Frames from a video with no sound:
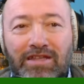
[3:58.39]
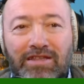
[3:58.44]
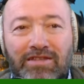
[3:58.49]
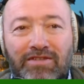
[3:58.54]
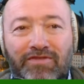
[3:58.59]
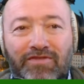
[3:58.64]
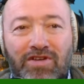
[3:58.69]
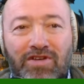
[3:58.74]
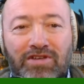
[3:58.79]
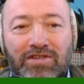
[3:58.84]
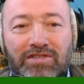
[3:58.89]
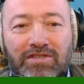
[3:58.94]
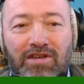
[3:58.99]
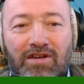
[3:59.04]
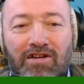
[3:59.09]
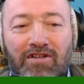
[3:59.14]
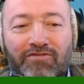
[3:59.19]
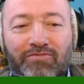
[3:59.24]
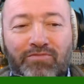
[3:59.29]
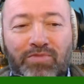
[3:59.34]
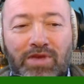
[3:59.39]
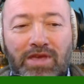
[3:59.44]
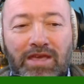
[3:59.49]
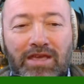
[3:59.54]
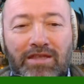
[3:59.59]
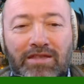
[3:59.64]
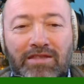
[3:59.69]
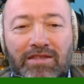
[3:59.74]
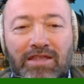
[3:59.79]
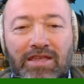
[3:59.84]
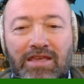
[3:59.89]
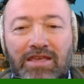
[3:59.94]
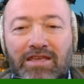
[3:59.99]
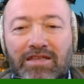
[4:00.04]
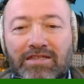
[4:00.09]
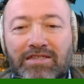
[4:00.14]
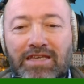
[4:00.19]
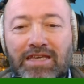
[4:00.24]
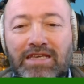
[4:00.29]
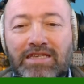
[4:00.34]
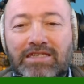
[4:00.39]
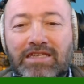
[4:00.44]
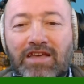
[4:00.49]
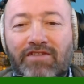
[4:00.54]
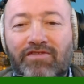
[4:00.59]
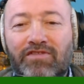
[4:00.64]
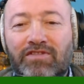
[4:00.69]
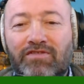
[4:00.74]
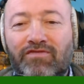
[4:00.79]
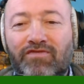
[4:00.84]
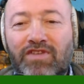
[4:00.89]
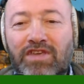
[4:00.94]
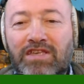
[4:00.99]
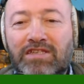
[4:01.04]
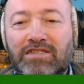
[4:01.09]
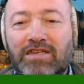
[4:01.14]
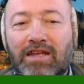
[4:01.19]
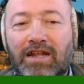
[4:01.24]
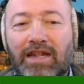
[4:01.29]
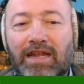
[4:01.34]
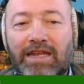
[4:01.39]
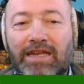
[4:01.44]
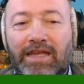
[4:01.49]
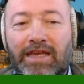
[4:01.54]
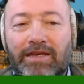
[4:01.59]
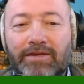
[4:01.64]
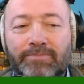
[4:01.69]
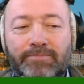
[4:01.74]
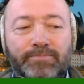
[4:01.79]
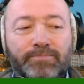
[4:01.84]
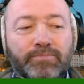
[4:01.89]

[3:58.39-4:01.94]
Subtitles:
The first half being the D7 Visa Clinic.